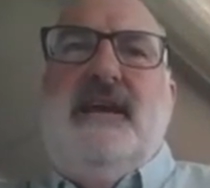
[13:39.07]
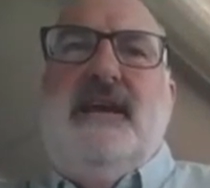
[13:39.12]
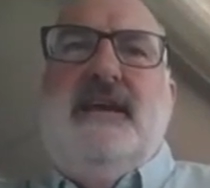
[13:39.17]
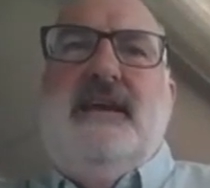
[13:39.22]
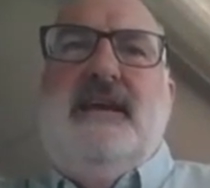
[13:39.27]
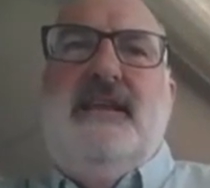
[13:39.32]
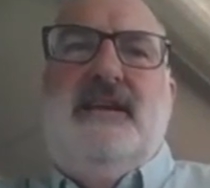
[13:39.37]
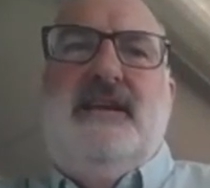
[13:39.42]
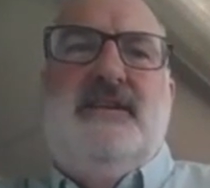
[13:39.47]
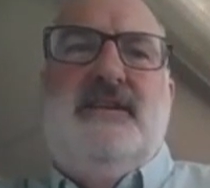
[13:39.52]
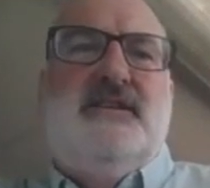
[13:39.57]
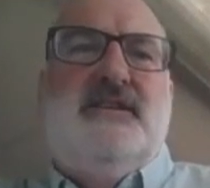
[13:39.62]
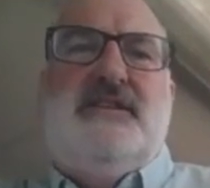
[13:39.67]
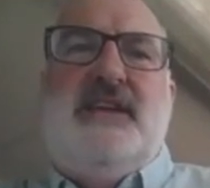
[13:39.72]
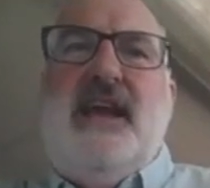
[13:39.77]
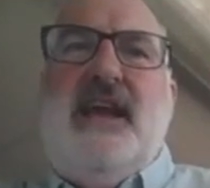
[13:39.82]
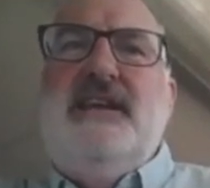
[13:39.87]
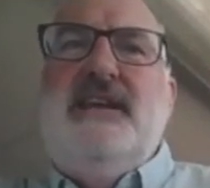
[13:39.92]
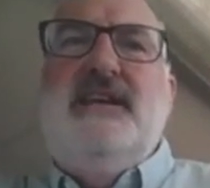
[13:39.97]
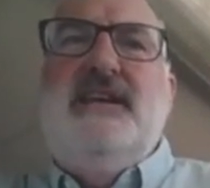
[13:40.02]
And then just
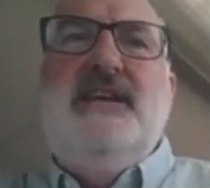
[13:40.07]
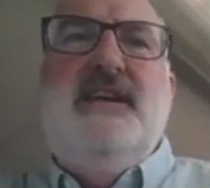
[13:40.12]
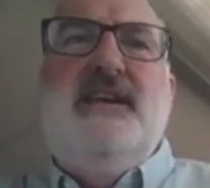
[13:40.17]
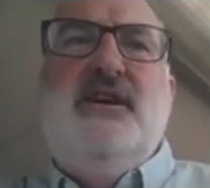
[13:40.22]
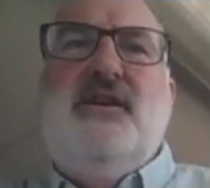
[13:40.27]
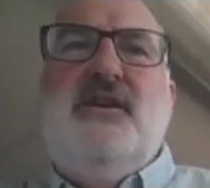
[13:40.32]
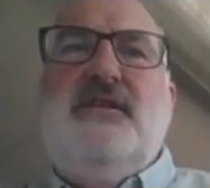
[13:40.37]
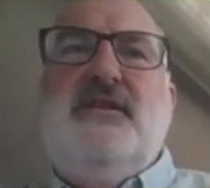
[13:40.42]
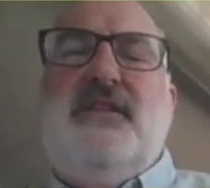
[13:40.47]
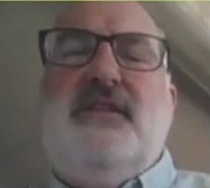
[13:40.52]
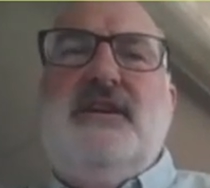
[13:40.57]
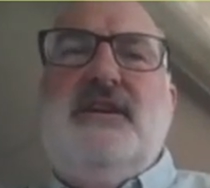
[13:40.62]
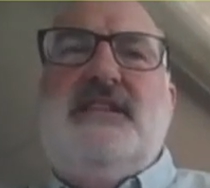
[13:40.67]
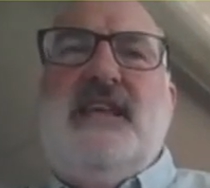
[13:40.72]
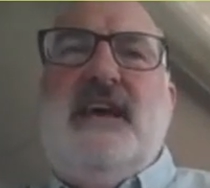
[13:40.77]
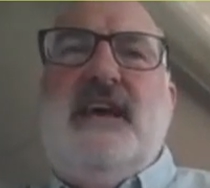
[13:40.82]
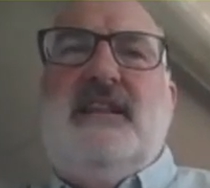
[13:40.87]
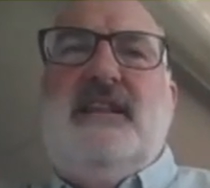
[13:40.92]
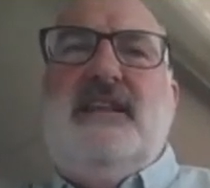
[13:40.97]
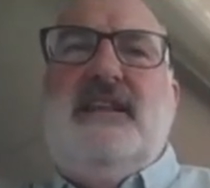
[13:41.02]
ending here, there's
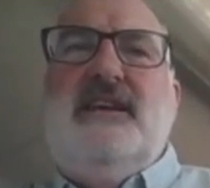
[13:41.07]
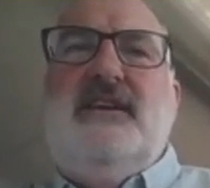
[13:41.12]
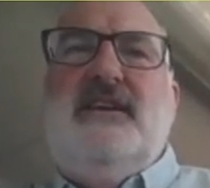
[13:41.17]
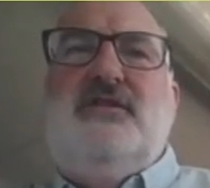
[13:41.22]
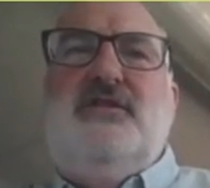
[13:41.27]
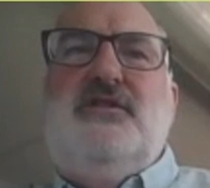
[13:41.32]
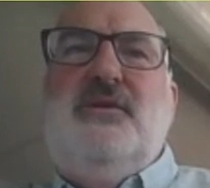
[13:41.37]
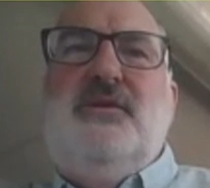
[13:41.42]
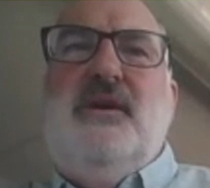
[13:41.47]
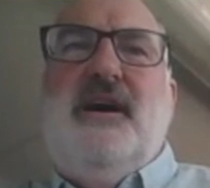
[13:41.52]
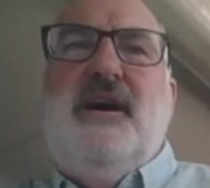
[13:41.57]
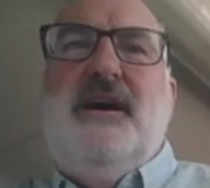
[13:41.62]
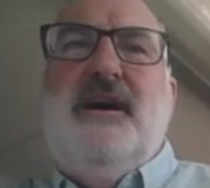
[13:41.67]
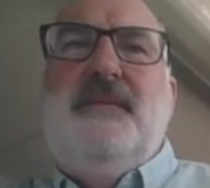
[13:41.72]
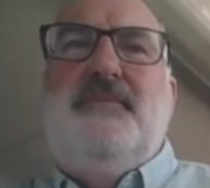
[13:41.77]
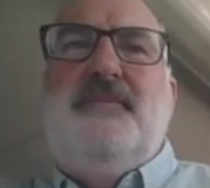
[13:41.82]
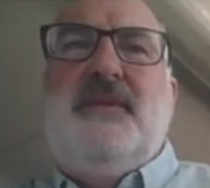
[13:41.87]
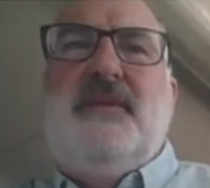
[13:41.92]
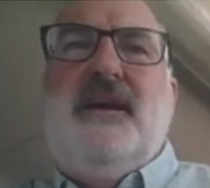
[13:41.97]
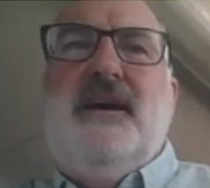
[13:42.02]
that link to
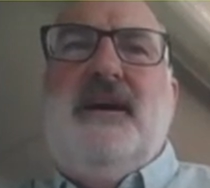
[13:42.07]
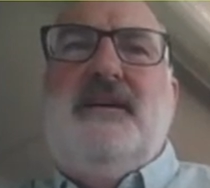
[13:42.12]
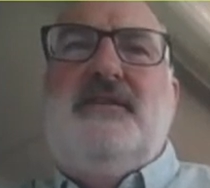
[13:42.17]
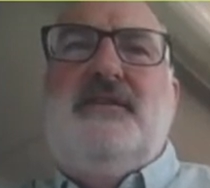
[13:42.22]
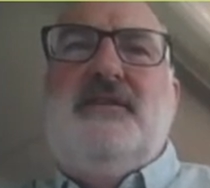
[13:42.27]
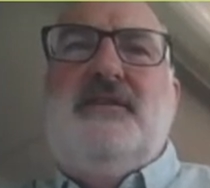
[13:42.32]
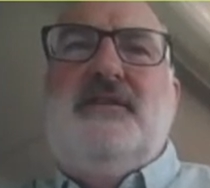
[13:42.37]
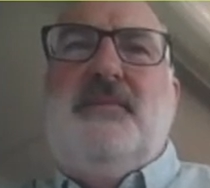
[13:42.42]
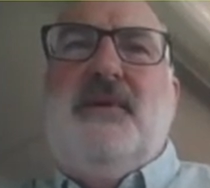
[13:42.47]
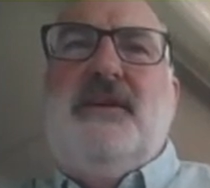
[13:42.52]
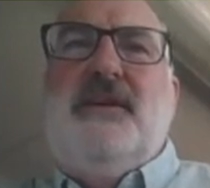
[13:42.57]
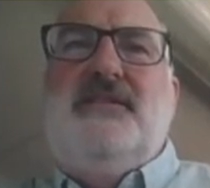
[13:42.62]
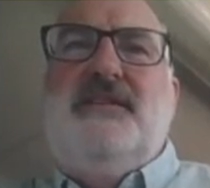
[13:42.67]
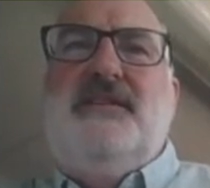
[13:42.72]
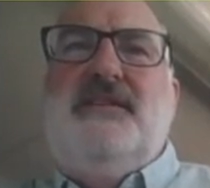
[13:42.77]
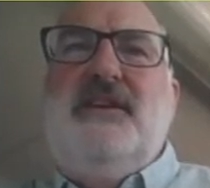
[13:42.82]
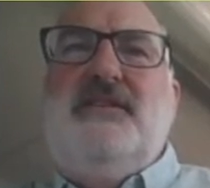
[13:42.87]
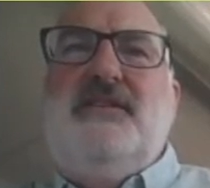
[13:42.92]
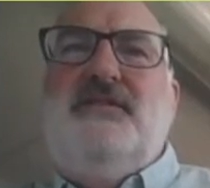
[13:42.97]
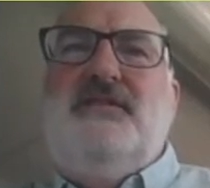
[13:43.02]
the
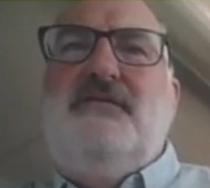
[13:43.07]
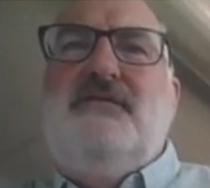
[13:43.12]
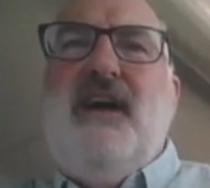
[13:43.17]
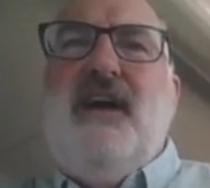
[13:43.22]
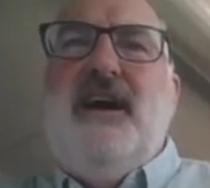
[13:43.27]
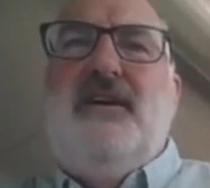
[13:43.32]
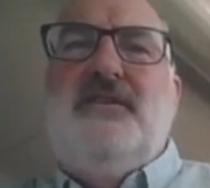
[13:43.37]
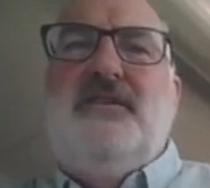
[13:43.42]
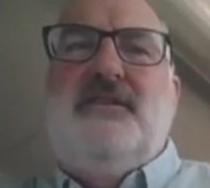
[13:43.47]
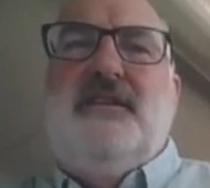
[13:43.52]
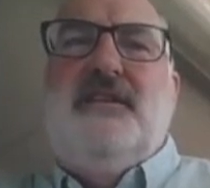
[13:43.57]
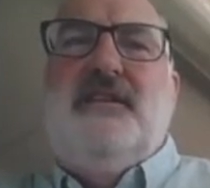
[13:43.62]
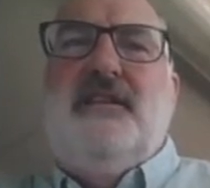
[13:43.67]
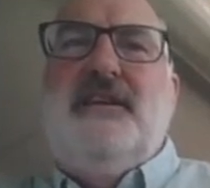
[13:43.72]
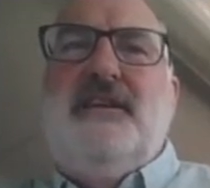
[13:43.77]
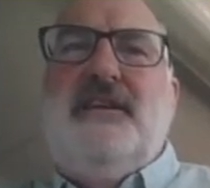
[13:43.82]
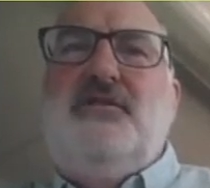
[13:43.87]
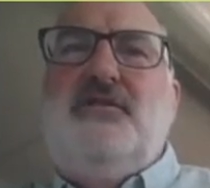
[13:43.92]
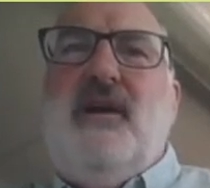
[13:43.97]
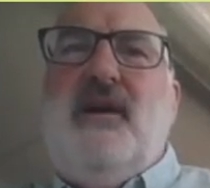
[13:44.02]
presentation files and
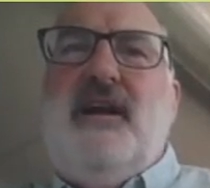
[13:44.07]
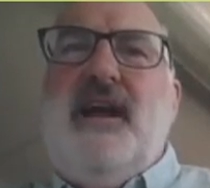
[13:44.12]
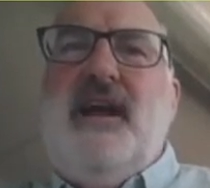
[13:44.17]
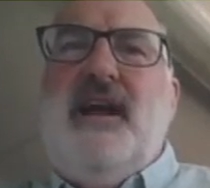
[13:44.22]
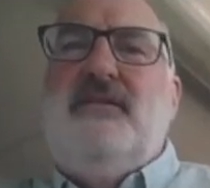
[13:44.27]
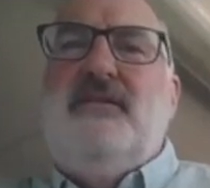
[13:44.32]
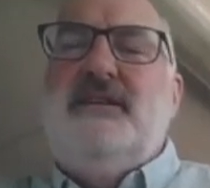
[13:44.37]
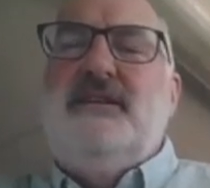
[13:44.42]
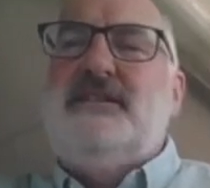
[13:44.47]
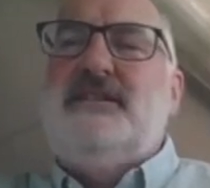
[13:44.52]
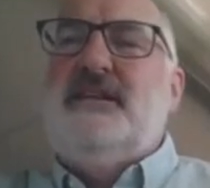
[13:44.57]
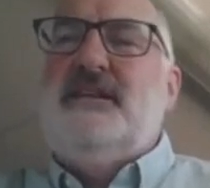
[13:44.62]
link to our atlas.